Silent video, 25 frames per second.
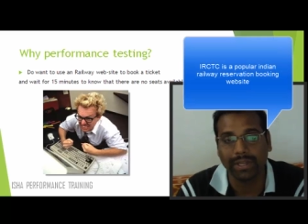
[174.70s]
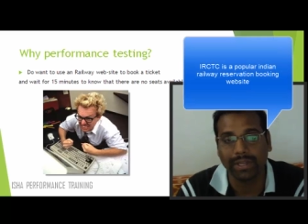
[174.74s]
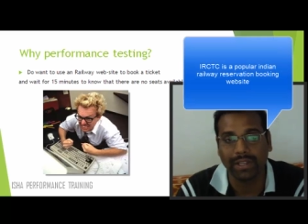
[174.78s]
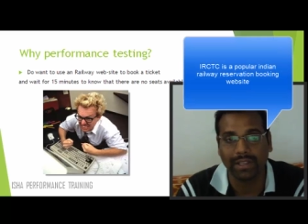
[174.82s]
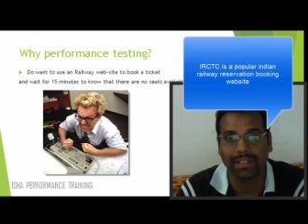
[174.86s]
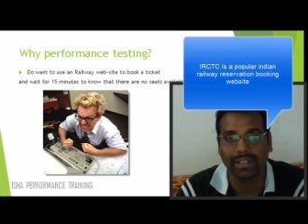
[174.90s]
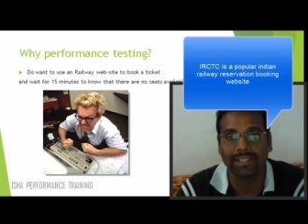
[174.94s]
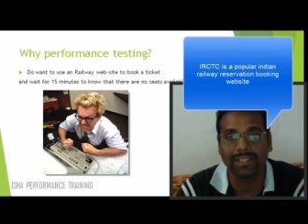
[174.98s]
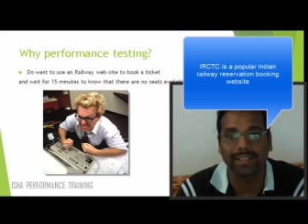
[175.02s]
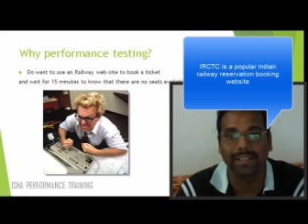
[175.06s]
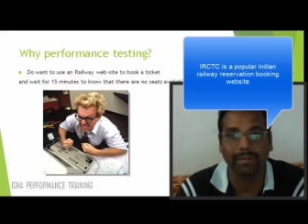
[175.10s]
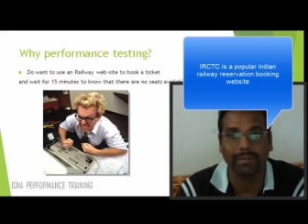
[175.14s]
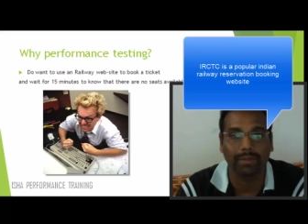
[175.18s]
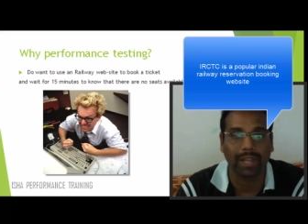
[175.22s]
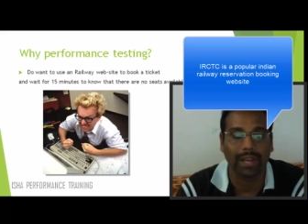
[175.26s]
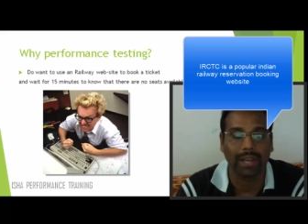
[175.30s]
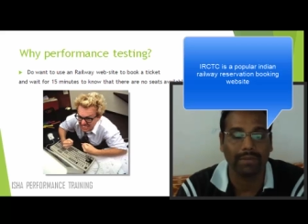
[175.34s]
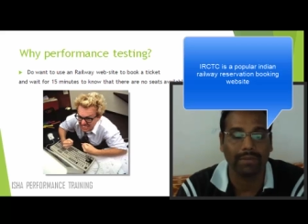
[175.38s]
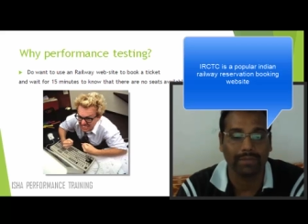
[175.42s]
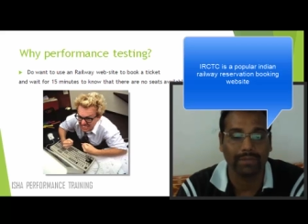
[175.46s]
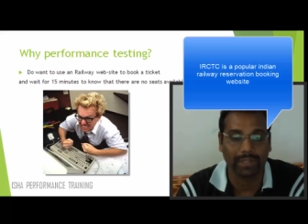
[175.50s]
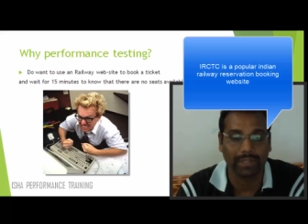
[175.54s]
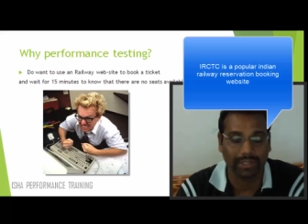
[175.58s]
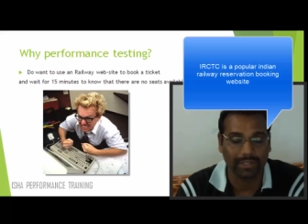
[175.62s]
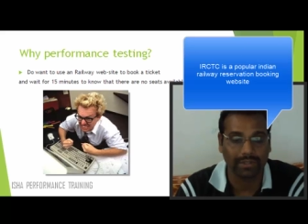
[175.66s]
typically
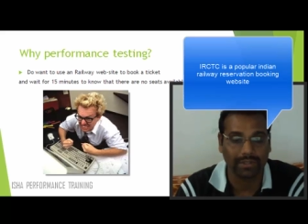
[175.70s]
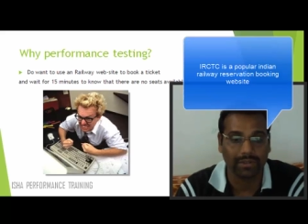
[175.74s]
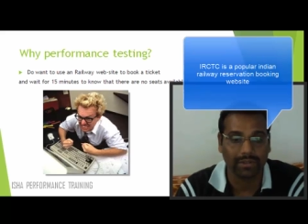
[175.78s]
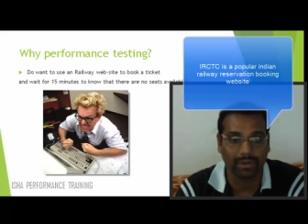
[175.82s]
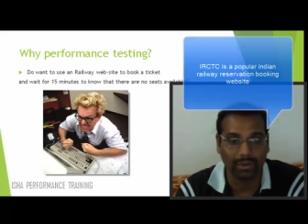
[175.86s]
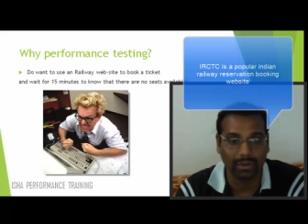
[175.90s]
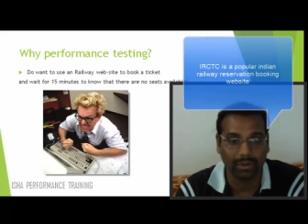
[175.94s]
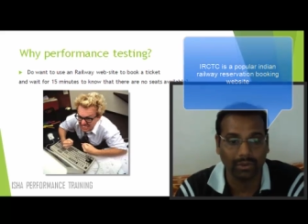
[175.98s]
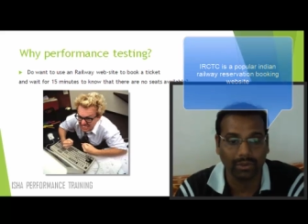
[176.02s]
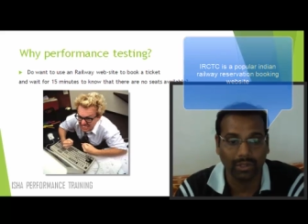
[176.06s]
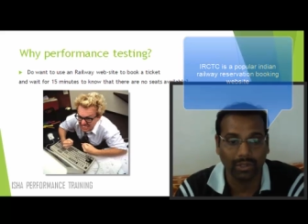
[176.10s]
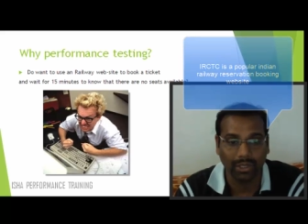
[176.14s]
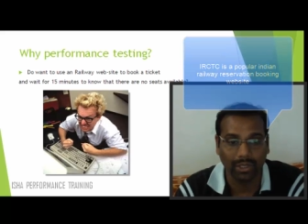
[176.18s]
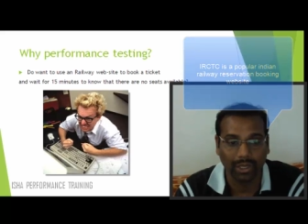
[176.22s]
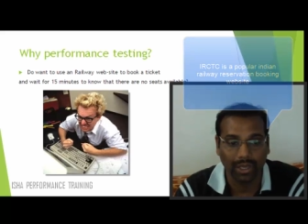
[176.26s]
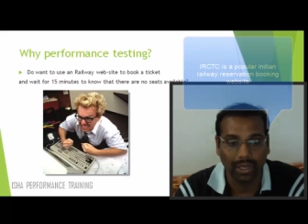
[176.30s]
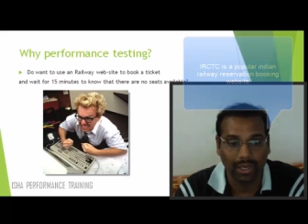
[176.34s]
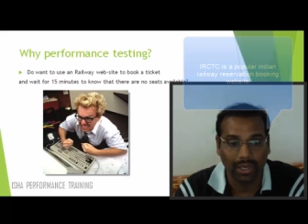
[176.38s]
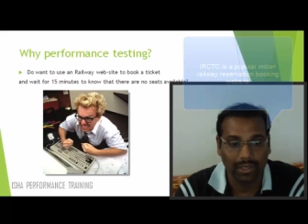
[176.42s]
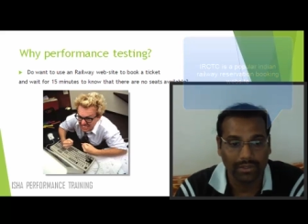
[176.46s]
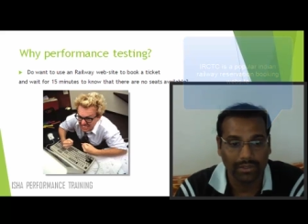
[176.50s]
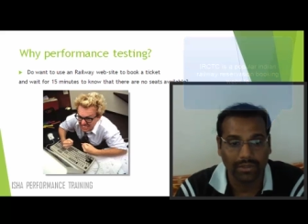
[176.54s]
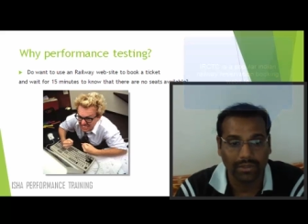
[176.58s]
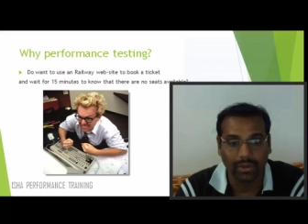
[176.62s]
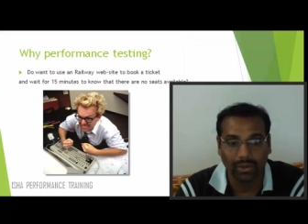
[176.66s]
sometimes it is slow.
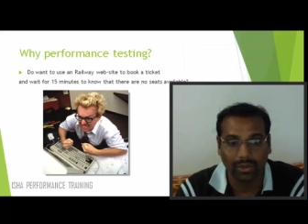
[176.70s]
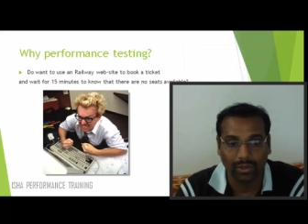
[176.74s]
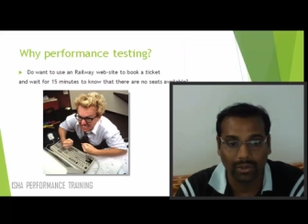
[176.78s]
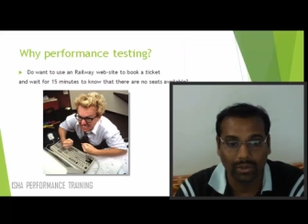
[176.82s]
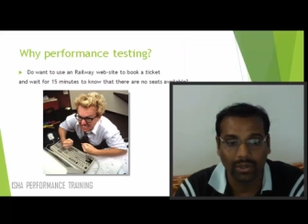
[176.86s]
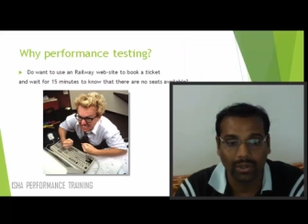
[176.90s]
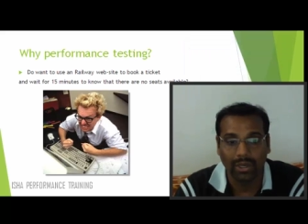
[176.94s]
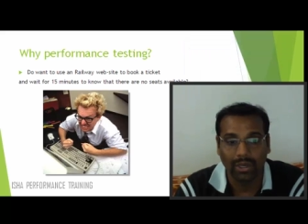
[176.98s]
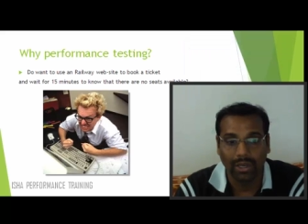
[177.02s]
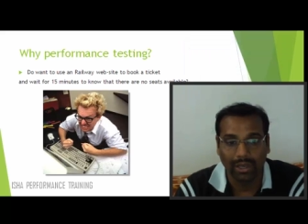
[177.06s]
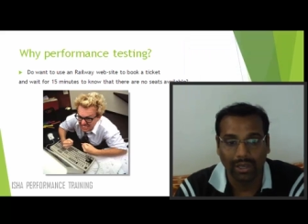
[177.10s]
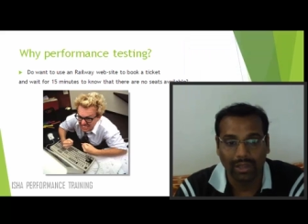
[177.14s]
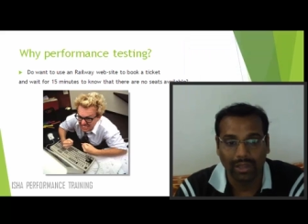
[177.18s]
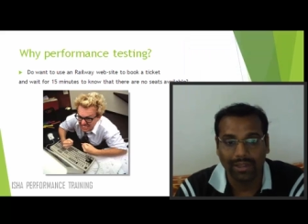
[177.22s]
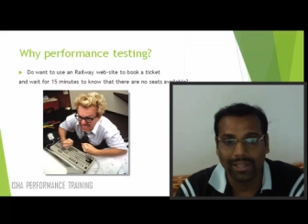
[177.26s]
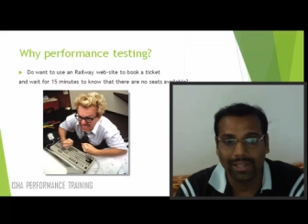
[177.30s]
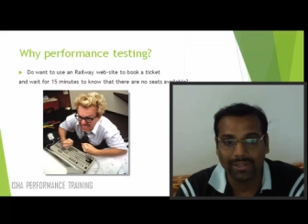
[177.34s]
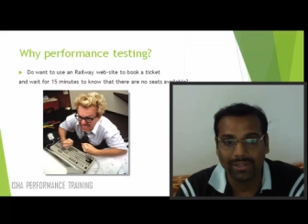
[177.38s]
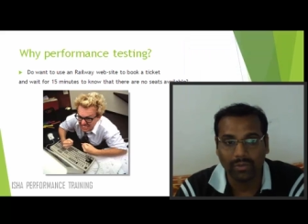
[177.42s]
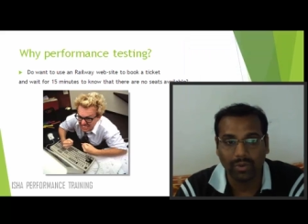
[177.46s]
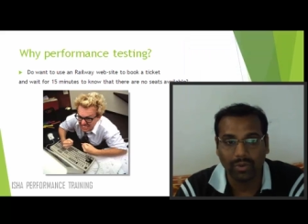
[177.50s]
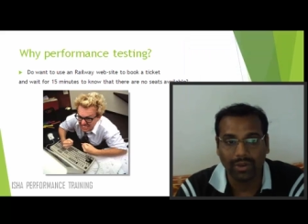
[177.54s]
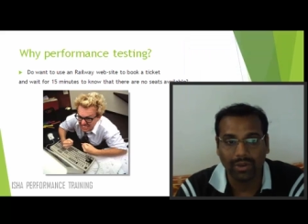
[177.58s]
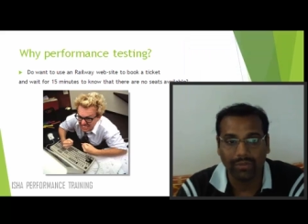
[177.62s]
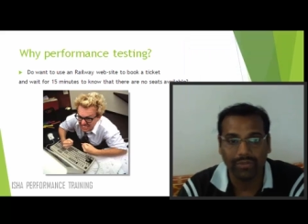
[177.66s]
So
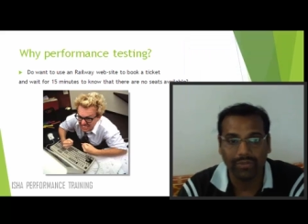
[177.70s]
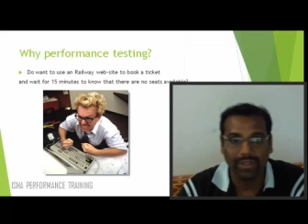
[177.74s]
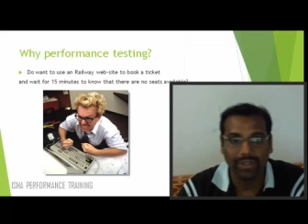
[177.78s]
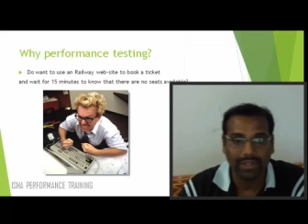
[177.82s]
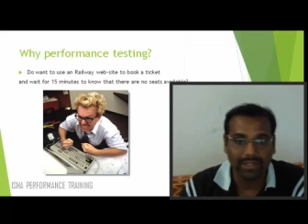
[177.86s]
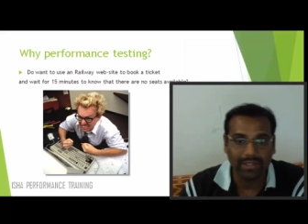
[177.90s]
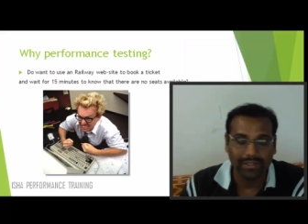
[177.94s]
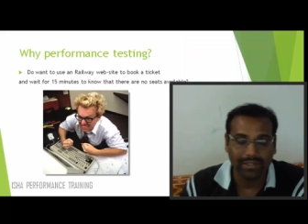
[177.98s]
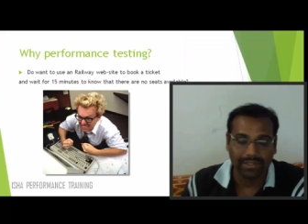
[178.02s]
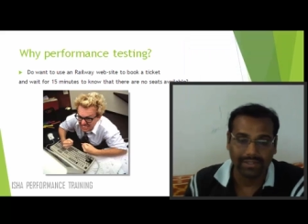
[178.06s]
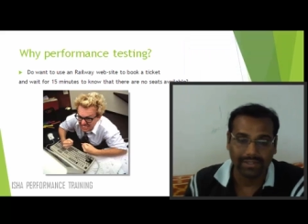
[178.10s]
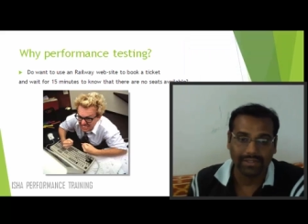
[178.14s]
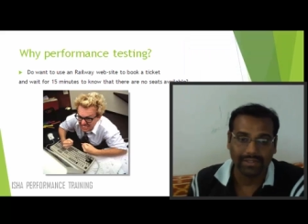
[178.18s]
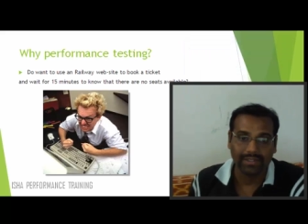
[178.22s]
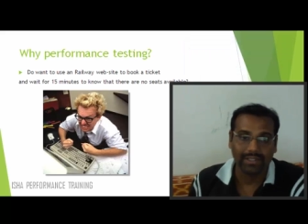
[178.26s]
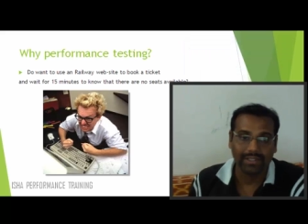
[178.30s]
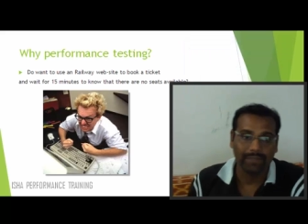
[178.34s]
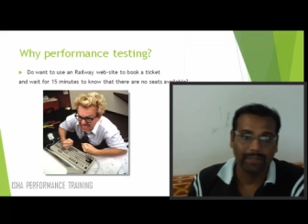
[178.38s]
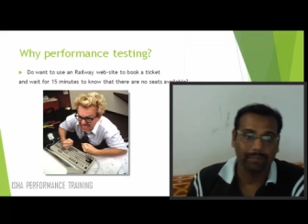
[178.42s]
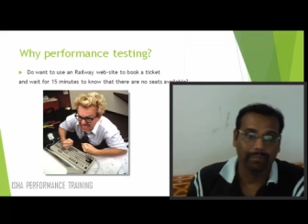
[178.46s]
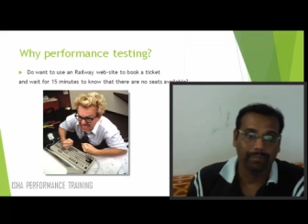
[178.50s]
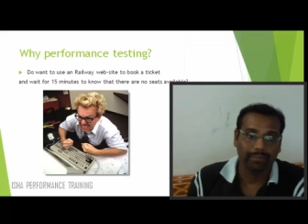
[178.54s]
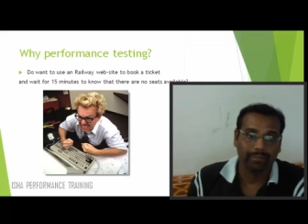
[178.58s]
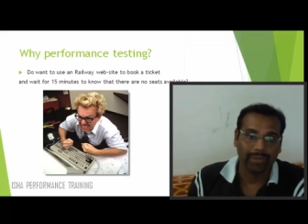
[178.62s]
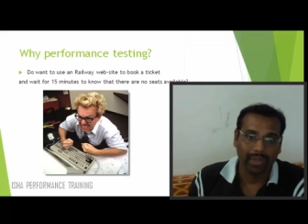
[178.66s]
that's one of the
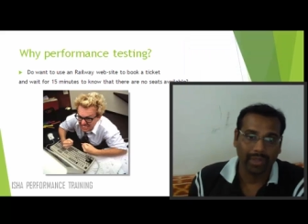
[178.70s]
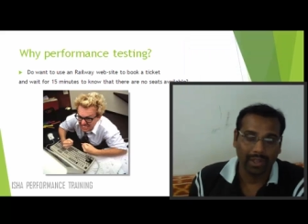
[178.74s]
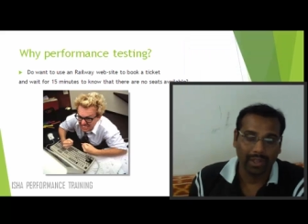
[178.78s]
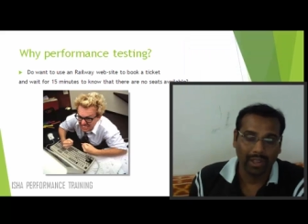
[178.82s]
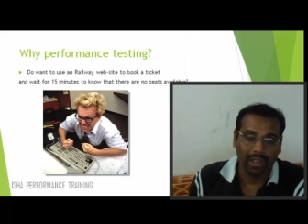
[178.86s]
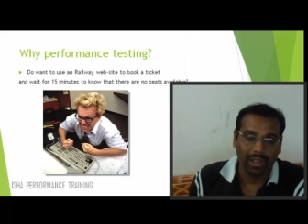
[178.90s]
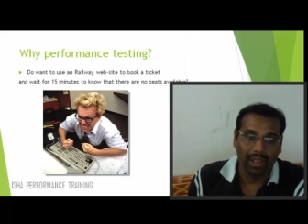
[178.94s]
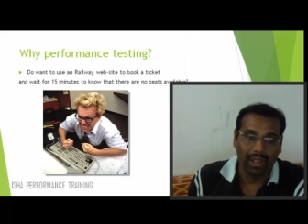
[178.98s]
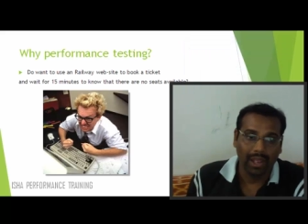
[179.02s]
reasons.